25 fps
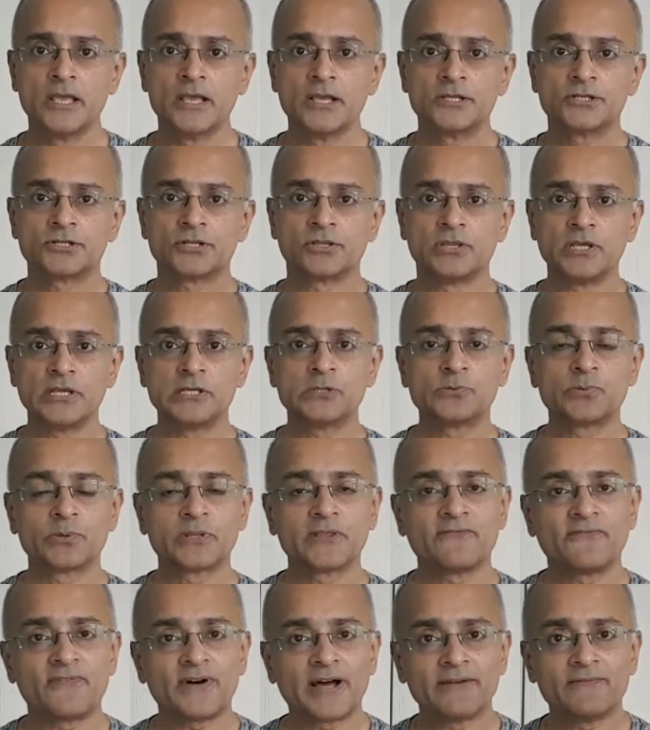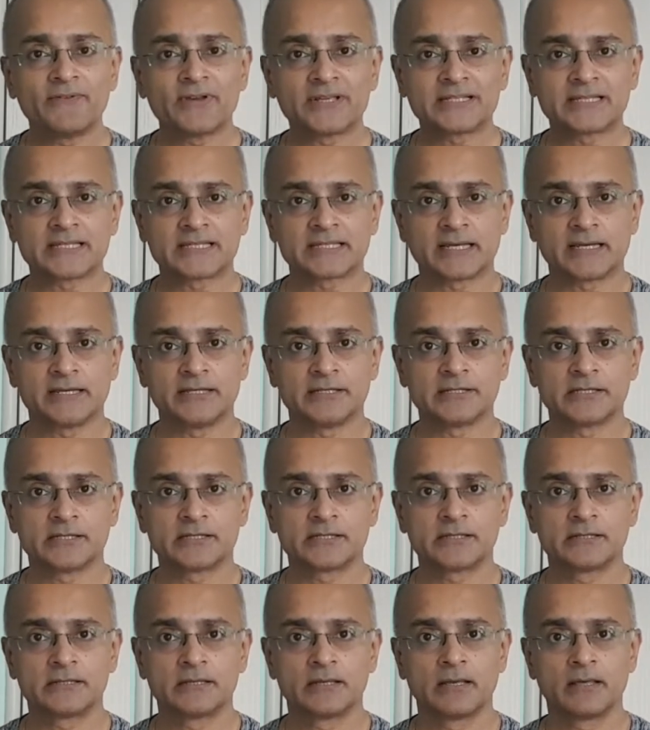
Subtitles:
So these were the 5 exercises.